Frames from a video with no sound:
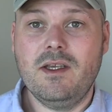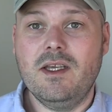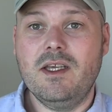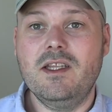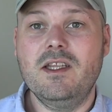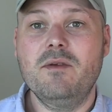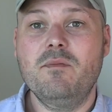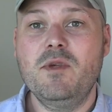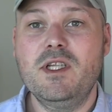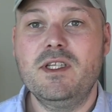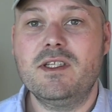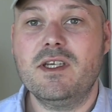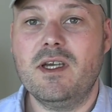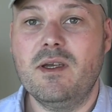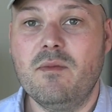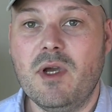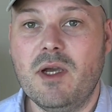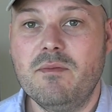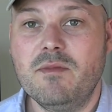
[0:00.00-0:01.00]
In the
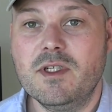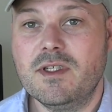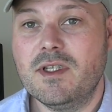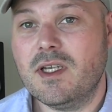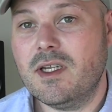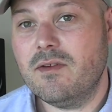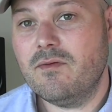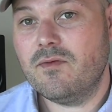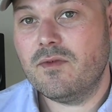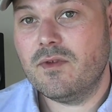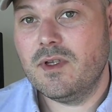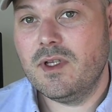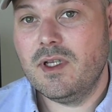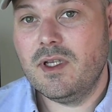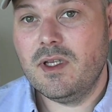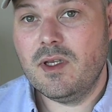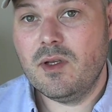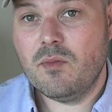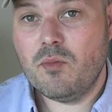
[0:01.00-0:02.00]
meantime, I'm just kind of
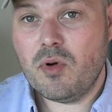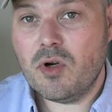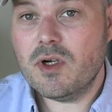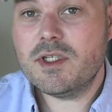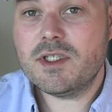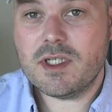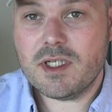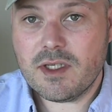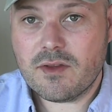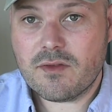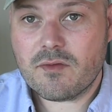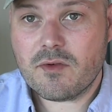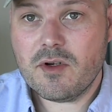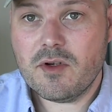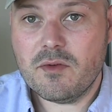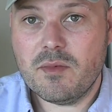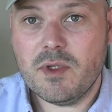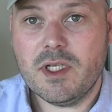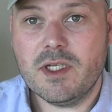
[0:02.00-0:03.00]
pushing
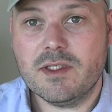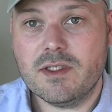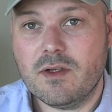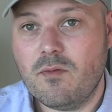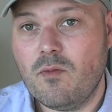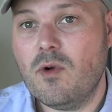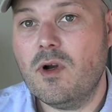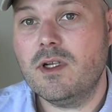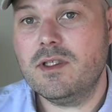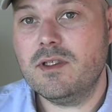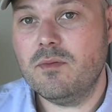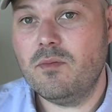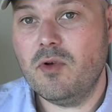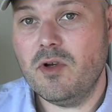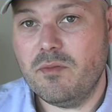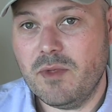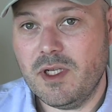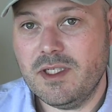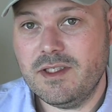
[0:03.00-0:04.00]
through because I want to
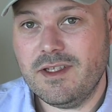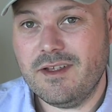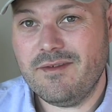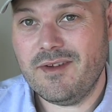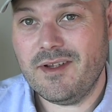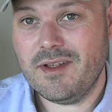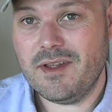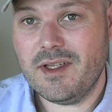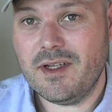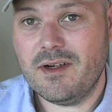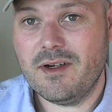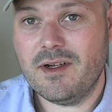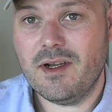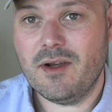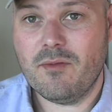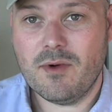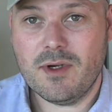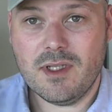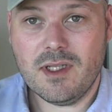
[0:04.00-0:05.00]
put myself out there.
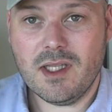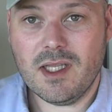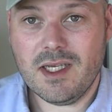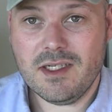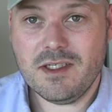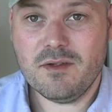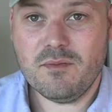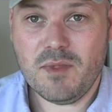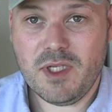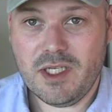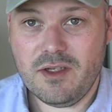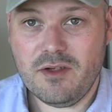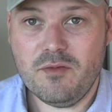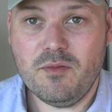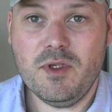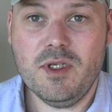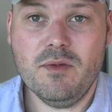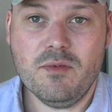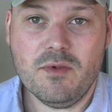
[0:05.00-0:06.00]
I would like to meet
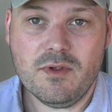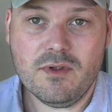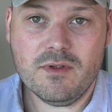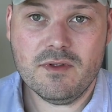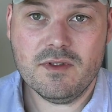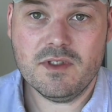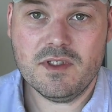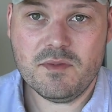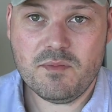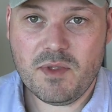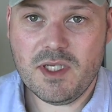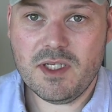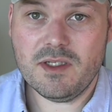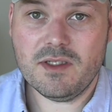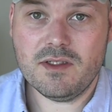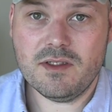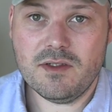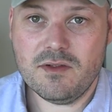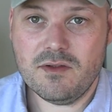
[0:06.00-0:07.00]
new people,
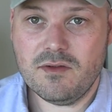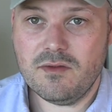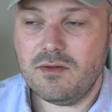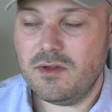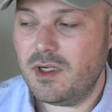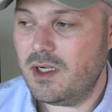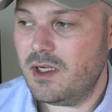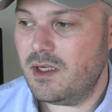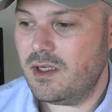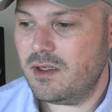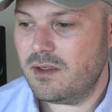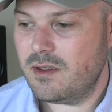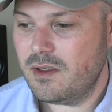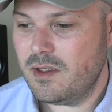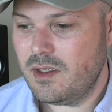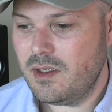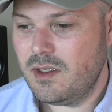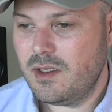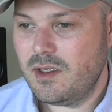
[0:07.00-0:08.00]
speak to
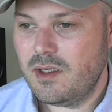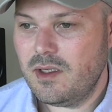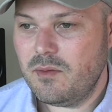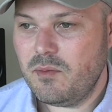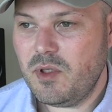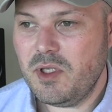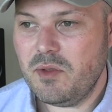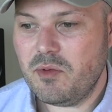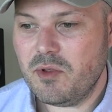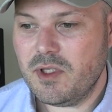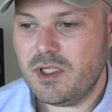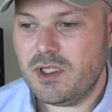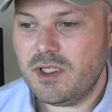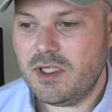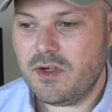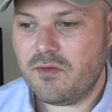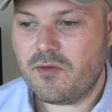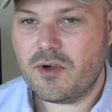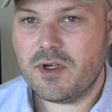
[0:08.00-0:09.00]
people
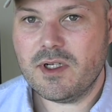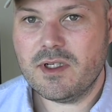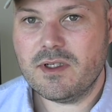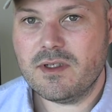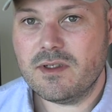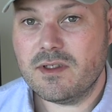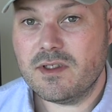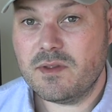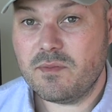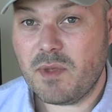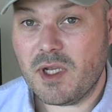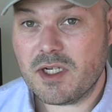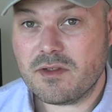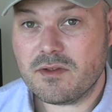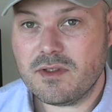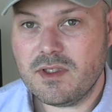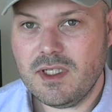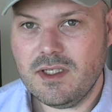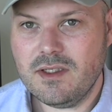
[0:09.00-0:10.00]
in different
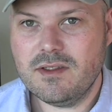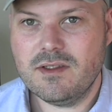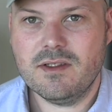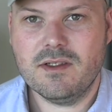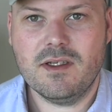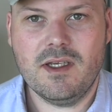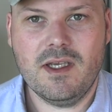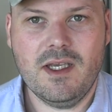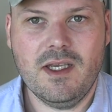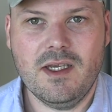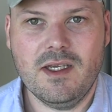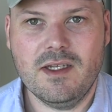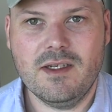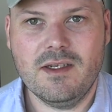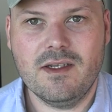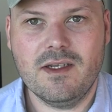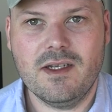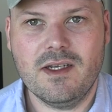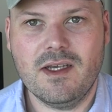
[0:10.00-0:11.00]
specialties,
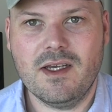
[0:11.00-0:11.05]
and